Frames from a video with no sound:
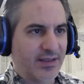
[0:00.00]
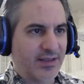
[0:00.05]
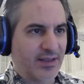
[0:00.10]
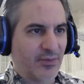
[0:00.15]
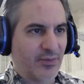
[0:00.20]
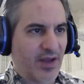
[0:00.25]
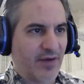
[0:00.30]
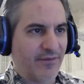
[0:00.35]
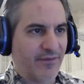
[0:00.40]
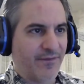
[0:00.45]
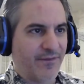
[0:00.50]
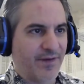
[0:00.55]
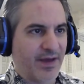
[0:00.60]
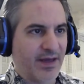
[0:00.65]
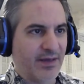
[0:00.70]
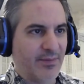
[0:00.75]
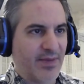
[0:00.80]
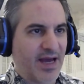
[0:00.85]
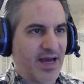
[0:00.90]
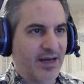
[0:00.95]
and we have
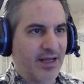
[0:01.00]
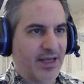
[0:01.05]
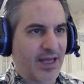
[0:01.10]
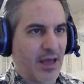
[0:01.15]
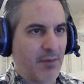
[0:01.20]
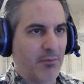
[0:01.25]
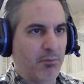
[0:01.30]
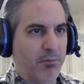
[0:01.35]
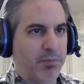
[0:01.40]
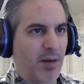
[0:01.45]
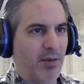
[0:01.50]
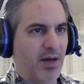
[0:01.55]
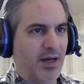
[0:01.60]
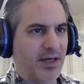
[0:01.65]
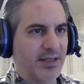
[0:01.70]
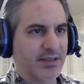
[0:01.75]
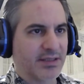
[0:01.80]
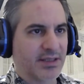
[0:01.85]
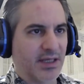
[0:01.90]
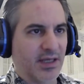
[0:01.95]
Phantomatic and Bubba
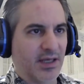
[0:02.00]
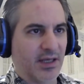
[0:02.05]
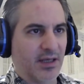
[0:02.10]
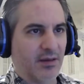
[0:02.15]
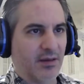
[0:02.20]
Husky.